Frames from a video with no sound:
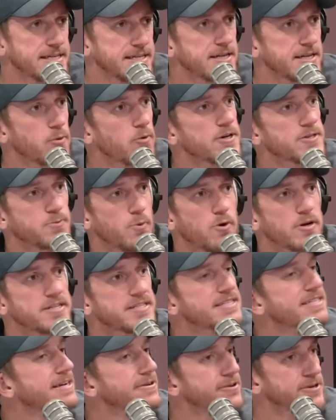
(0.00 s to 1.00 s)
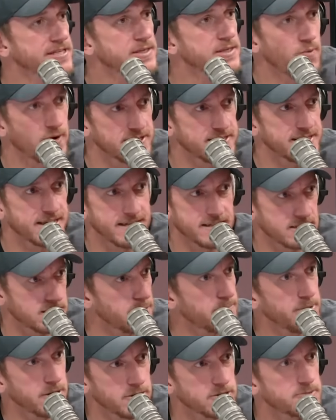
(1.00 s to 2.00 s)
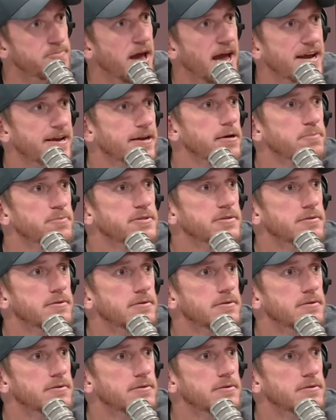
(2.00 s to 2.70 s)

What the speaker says: It was one series. It was against the Bills backups.